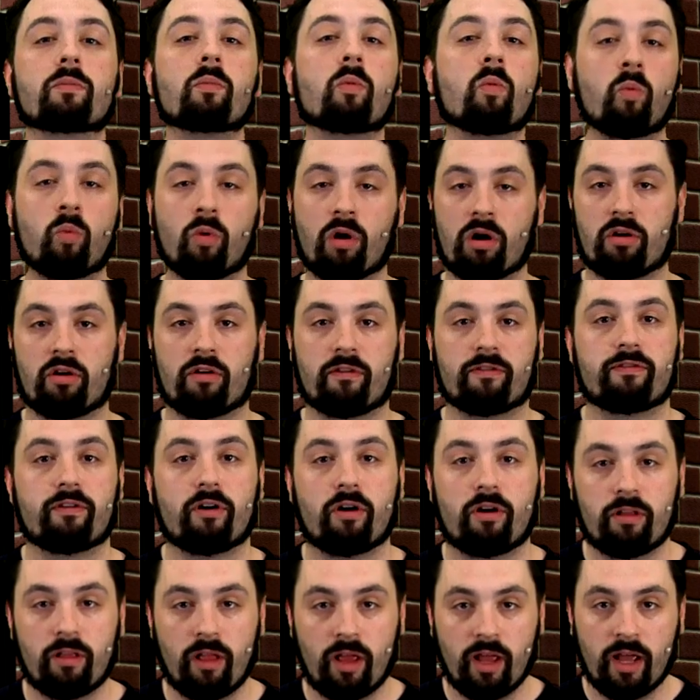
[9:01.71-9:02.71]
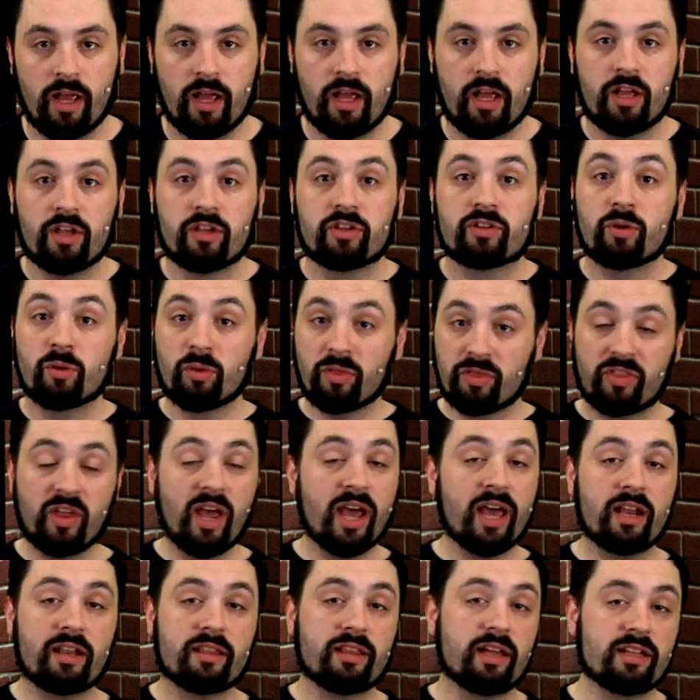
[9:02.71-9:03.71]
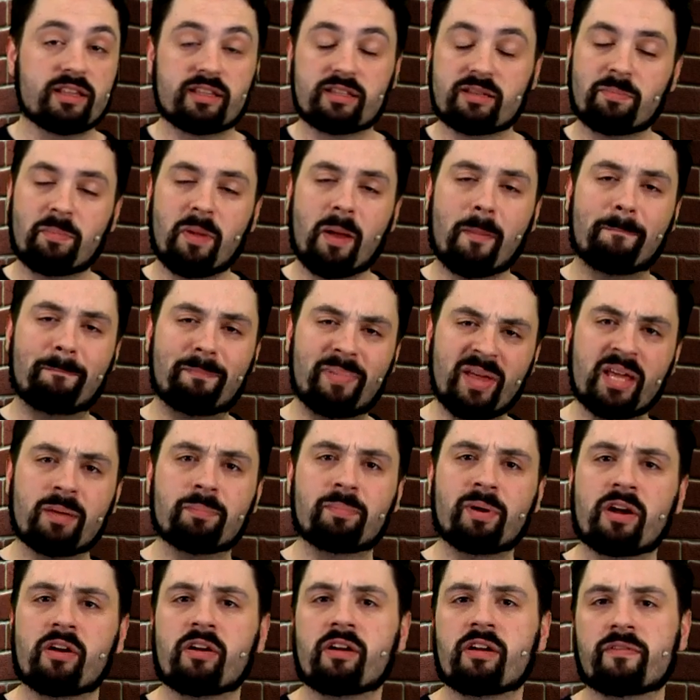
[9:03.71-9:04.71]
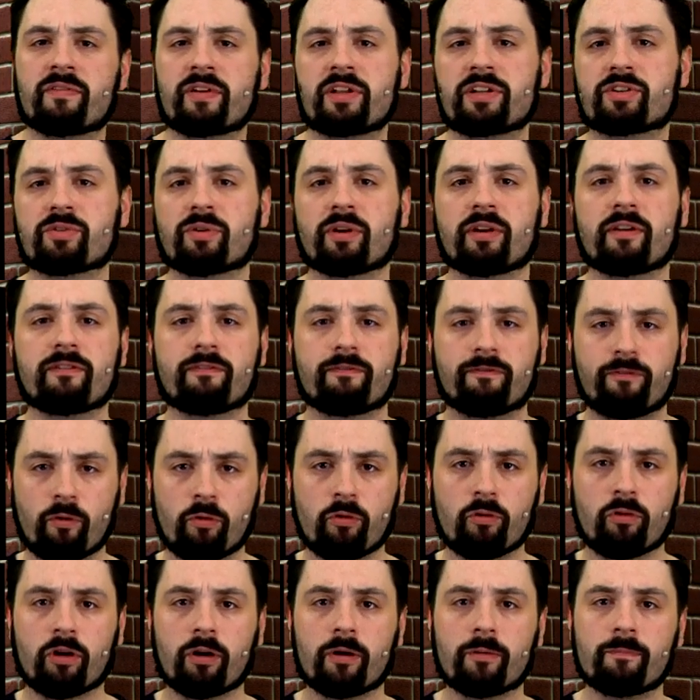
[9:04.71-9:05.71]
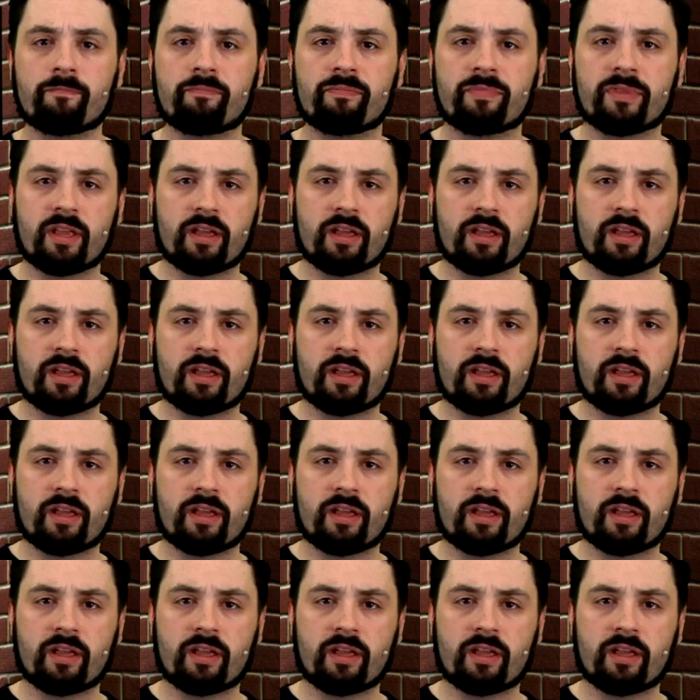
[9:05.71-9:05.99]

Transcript: them a waterfall. So that's a big barrier of entry for